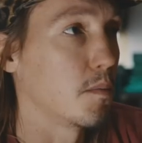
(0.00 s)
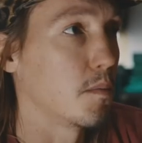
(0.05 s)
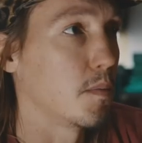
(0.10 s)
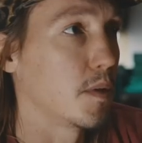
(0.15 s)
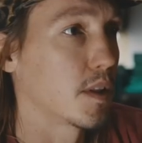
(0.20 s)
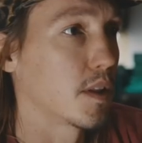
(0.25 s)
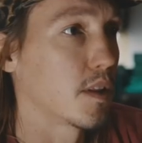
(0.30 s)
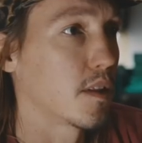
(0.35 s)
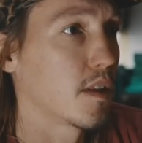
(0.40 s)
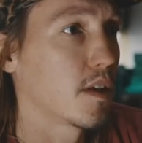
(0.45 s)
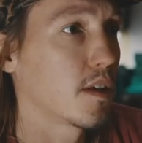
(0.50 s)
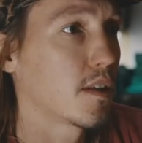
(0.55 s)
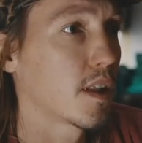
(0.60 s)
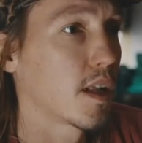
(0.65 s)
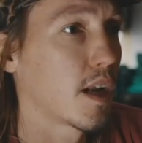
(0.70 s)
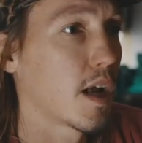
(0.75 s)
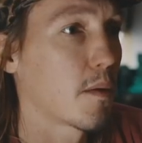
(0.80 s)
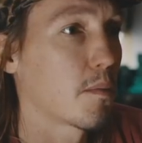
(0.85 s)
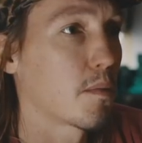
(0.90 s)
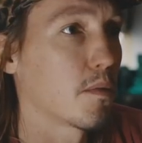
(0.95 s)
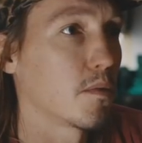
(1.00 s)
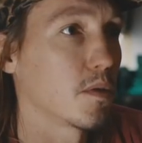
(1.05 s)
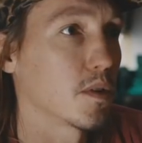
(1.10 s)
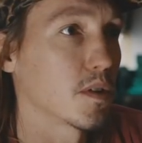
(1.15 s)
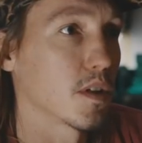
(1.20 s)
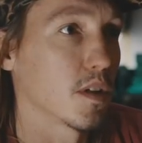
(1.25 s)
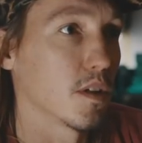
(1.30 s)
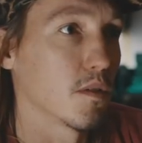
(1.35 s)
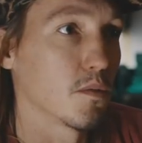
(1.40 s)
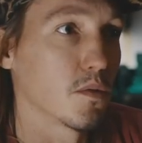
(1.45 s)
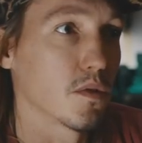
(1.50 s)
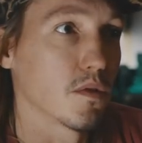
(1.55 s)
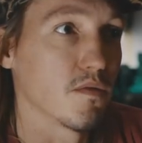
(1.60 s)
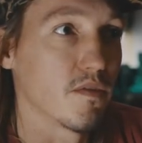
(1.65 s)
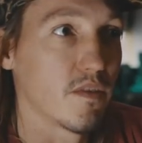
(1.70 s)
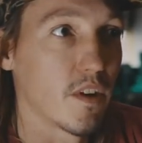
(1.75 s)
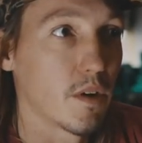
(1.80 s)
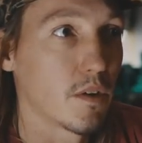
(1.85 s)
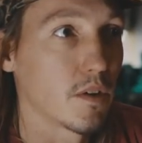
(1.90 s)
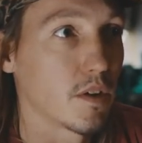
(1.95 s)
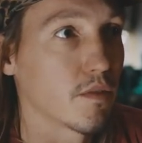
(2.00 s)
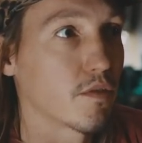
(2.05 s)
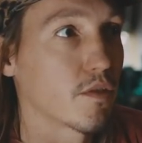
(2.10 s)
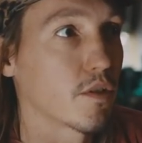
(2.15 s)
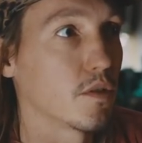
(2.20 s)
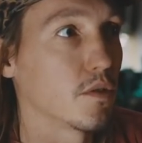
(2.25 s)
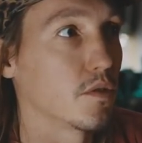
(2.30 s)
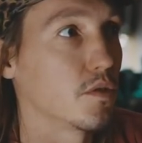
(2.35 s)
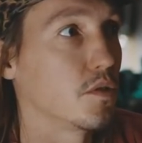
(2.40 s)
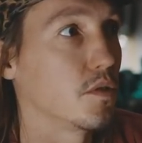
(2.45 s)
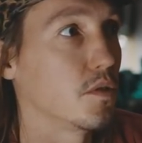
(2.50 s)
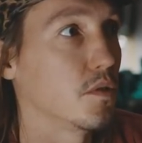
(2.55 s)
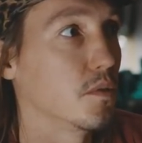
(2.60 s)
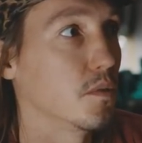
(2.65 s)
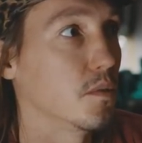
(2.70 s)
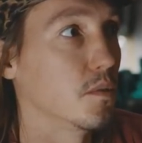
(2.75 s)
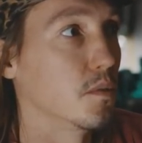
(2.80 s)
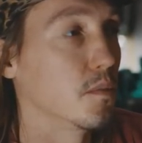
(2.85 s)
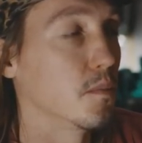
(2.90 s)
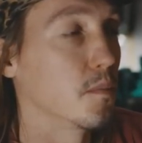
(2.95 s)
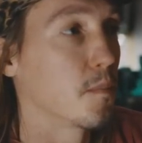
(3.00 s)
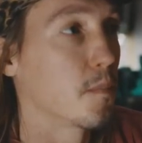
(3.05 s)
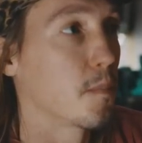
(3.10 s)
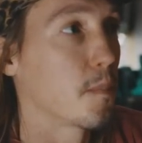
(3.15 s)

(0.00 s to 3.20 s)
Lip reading: But the thing that happened was that it was very difficult to